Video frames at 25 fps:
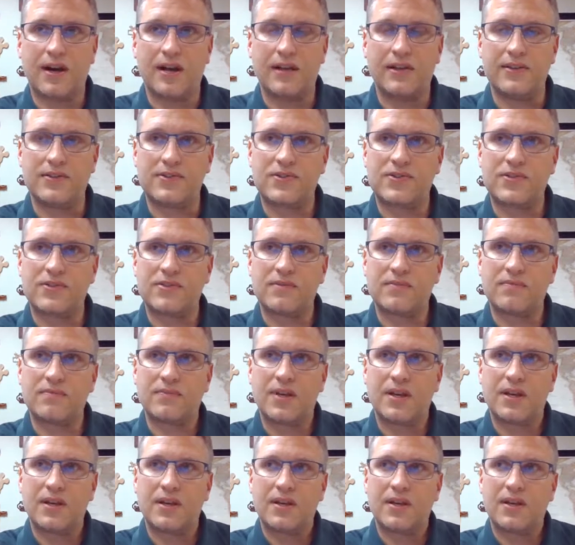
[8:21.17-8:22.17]
is
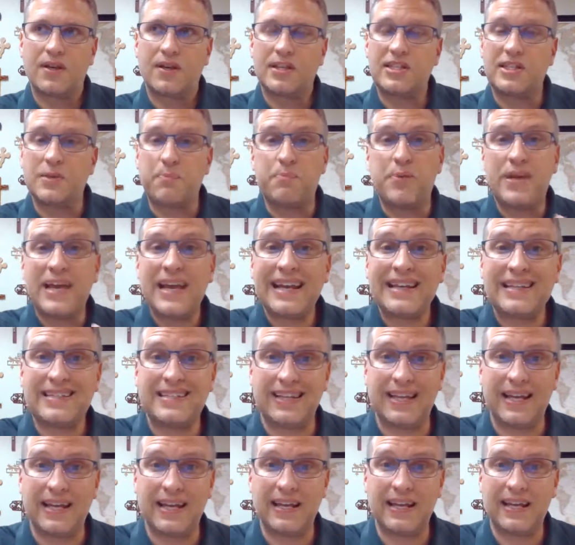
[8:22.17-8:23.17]

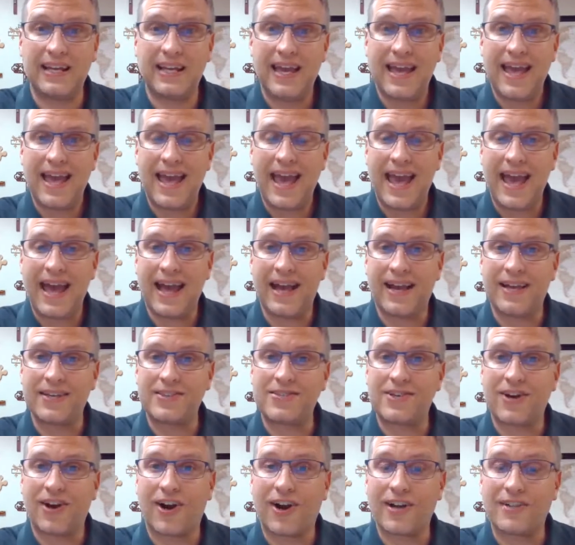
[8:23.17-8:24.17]
depicting
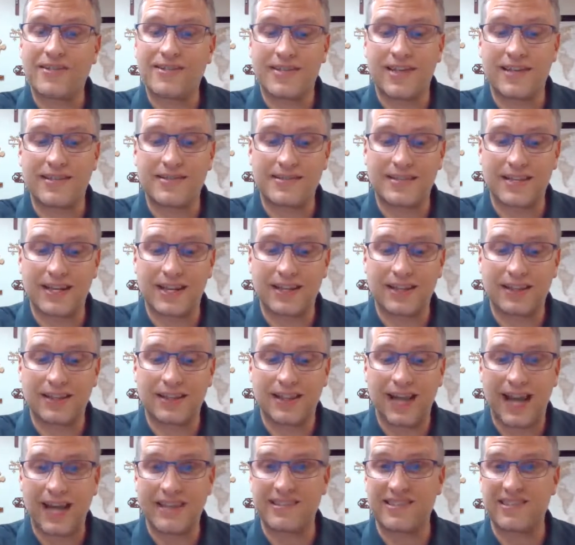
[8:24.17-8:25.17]
as artistic
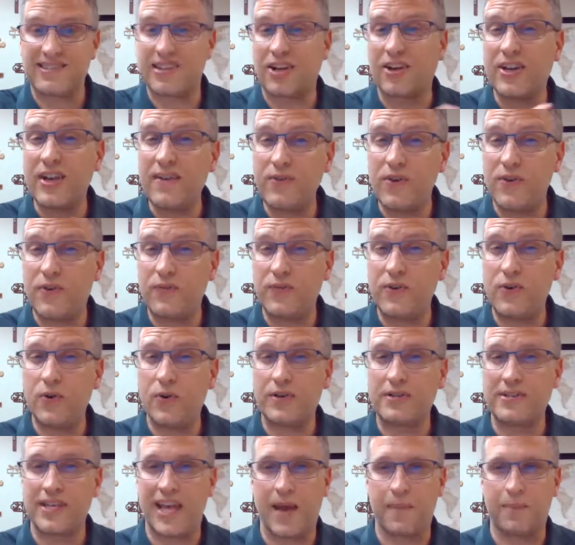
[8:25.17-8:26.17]
license. I'll give you a few
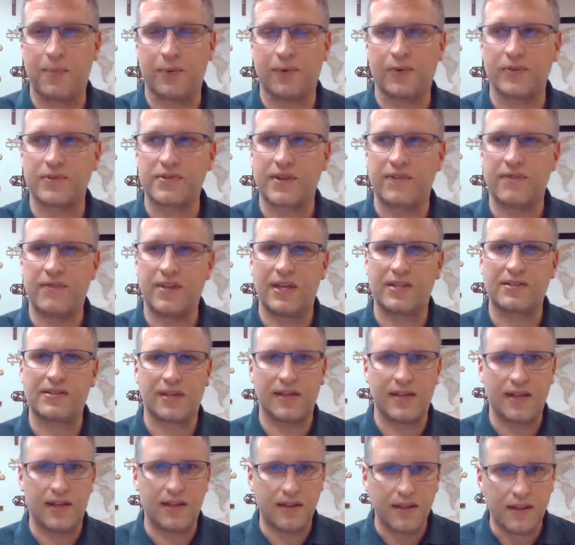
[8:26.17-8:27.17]
examples of
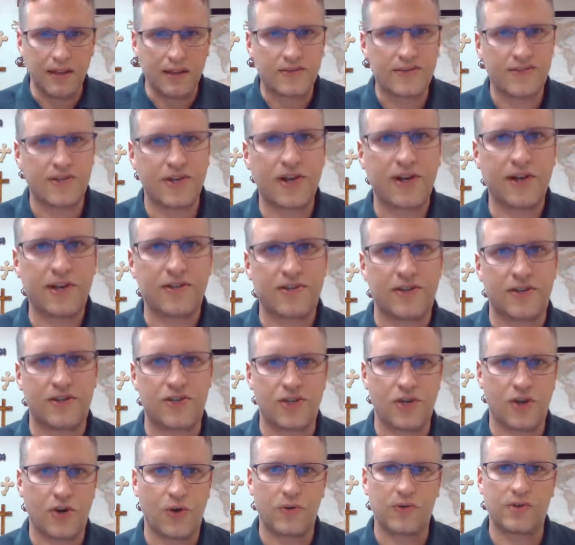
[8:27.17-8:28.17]
this in the series The
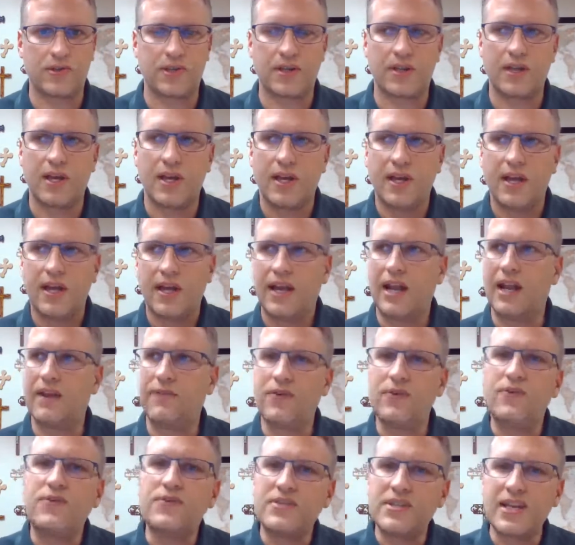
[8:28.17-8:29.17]
Chosen. And
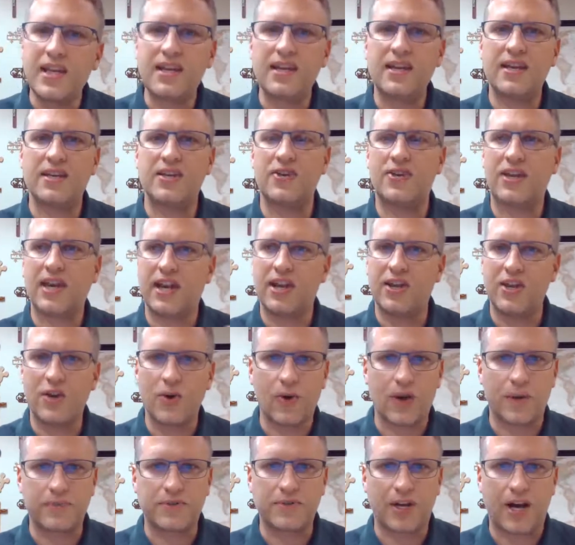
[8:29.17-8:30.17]
if you've seen it, you kind of
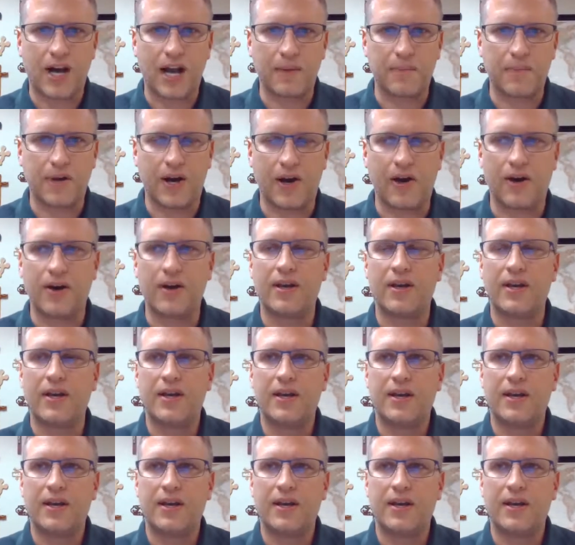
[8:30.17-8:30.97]
know what I'm talking about.